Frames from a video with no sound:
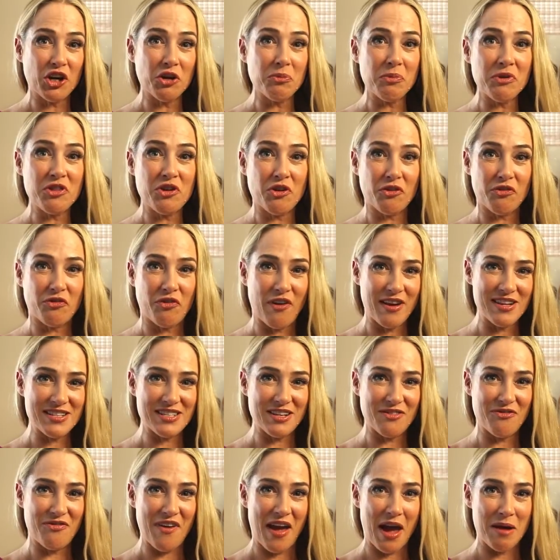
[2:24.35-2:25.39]
it with your friends
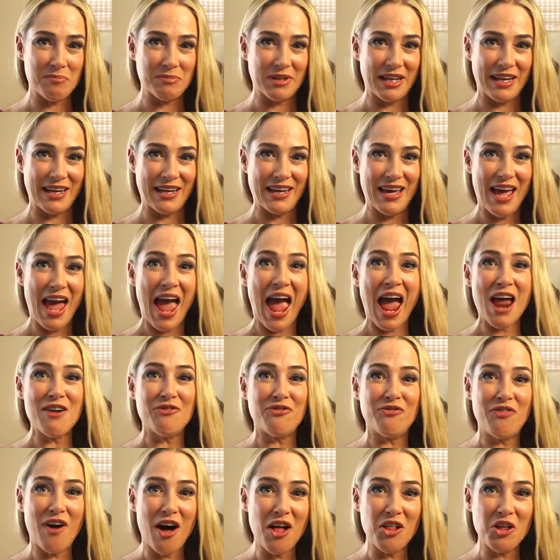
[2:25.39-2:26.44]
and family. And
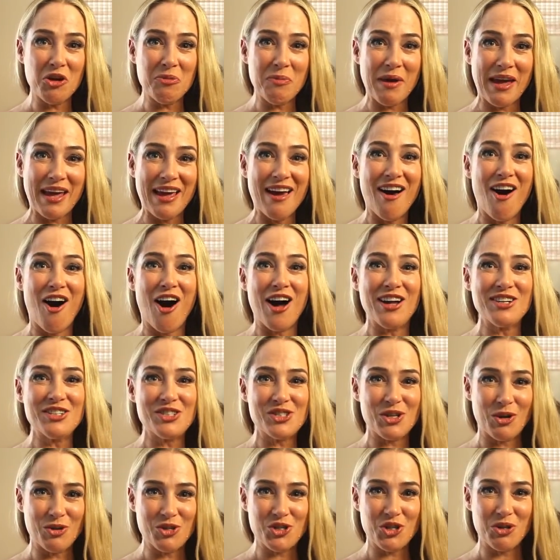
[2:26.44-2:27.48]
follow me on
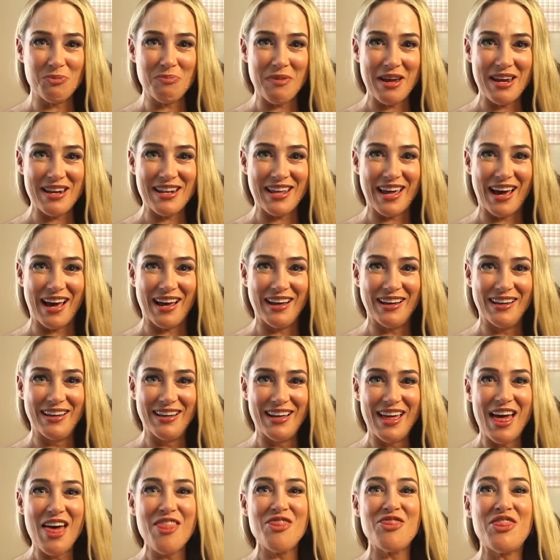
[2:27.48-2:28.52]
social media.
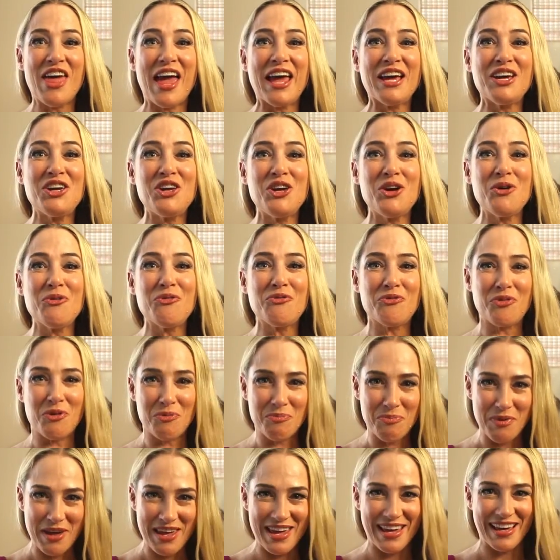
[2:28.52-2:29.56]
Thank you for
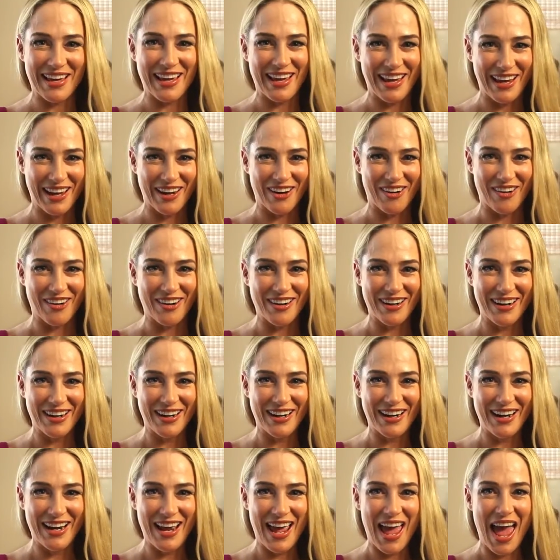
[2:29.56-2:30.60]
being here.
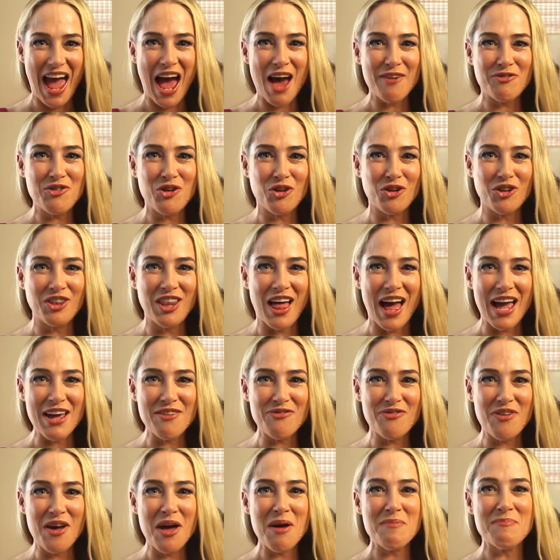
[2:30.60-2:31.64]
Have your
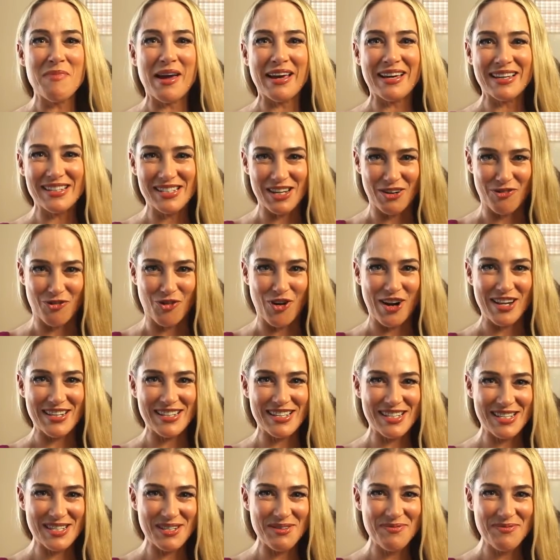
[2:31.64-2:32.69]
life make a difference.